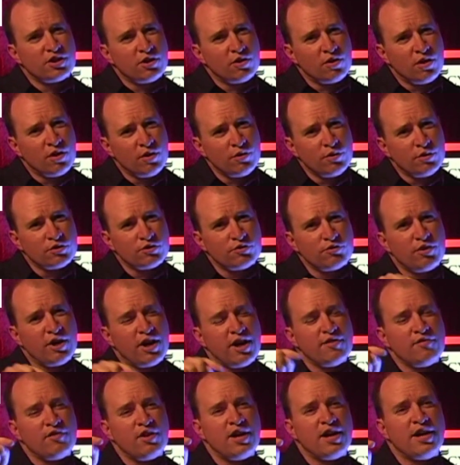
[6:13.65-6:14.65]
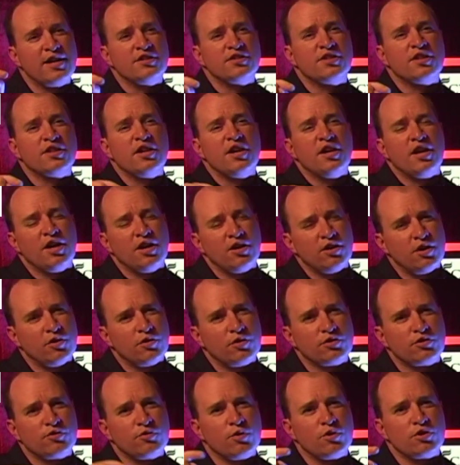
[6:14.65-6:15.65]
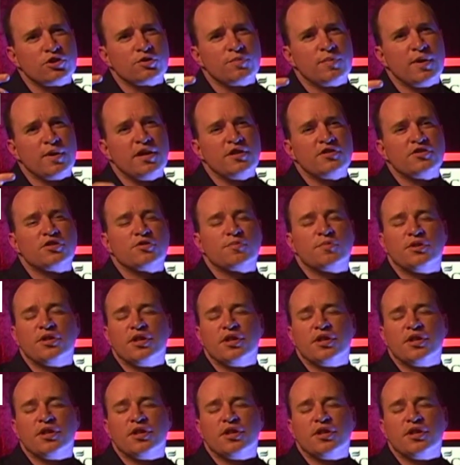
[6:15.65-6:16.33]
that are on those 5 lines and on those 4 spaces,